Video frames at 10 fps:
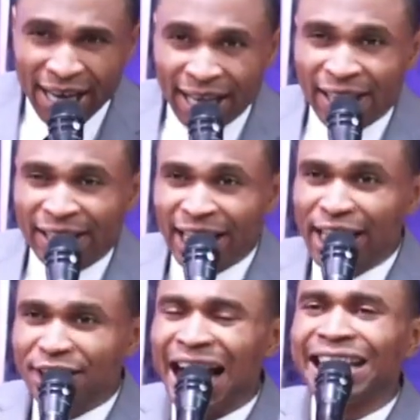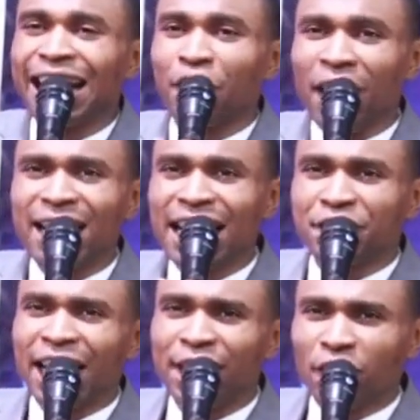These are the greatest
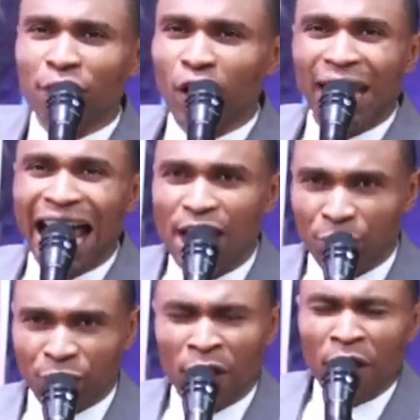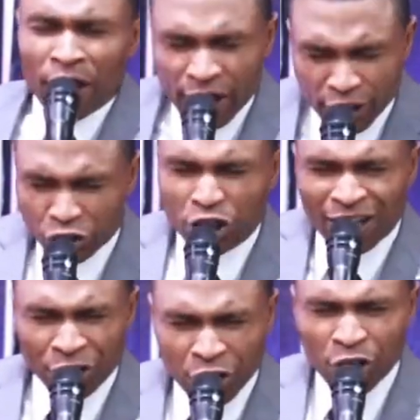days of your life. It's a
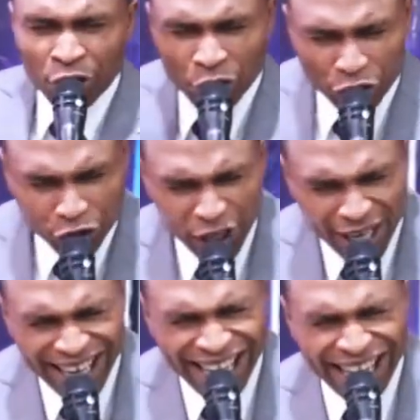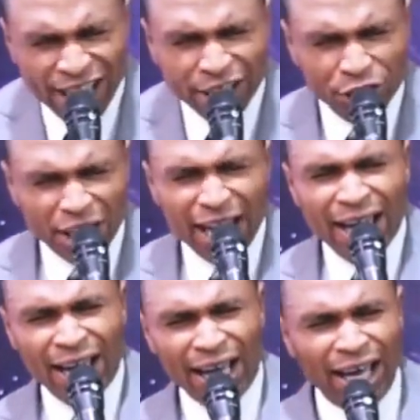new
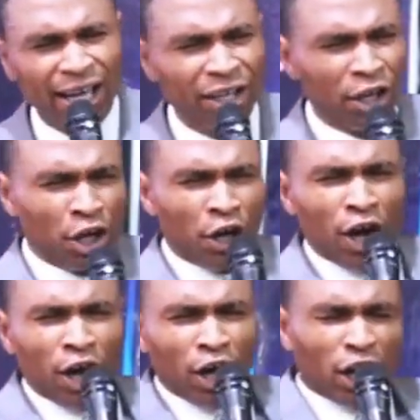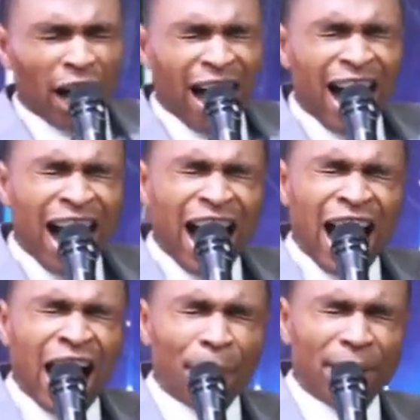season
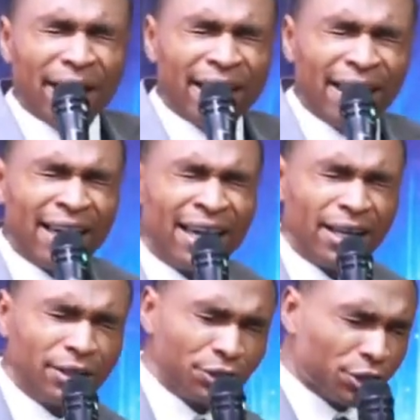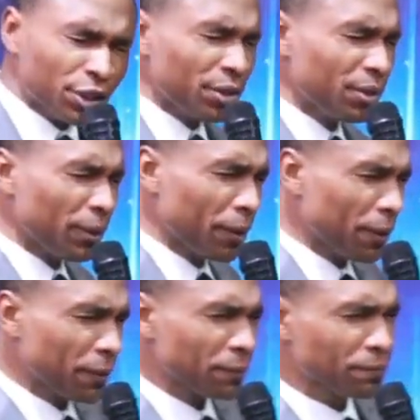coming to you.
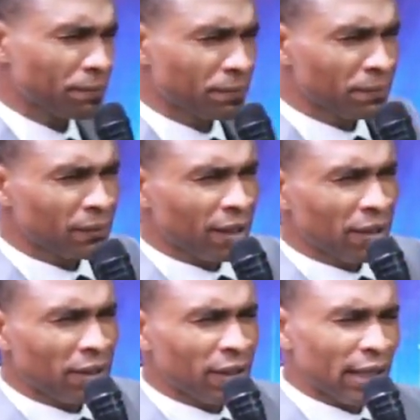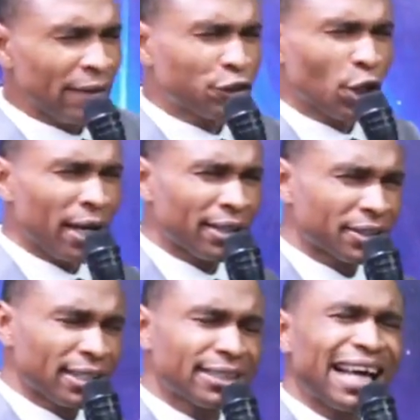Lift your hands.
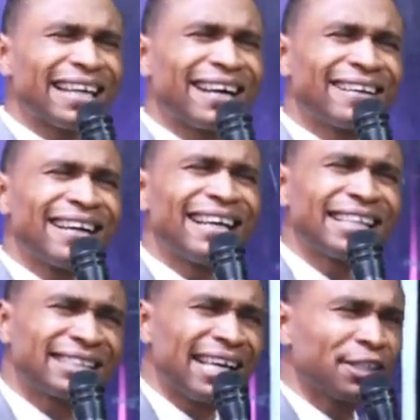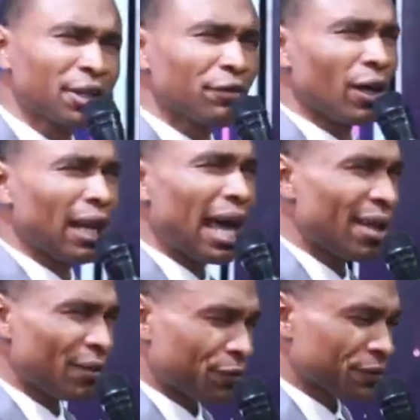These are the greatest days of your life.